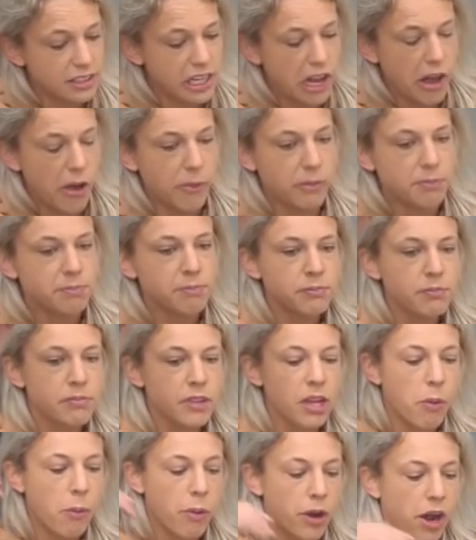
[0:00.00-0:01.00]
So
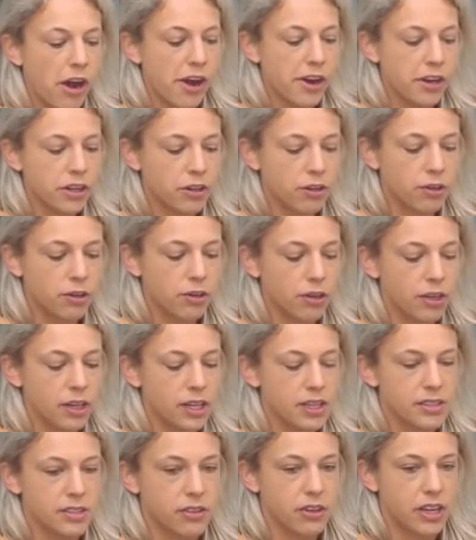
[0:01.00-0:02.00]
what our goal
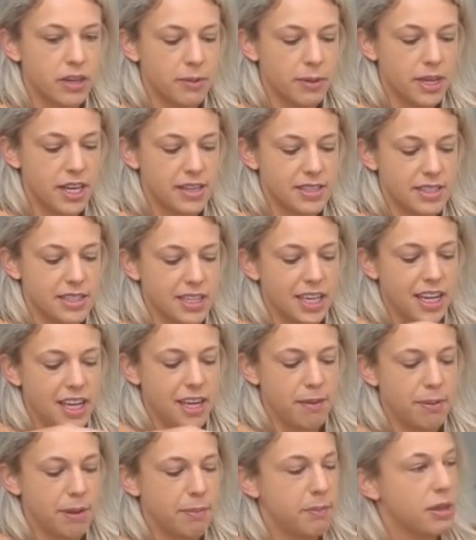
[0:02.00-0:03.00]
is going to be is to
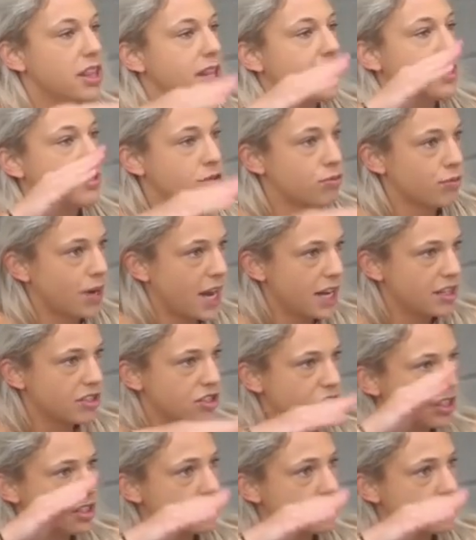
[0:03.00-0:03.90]
keep him in this range,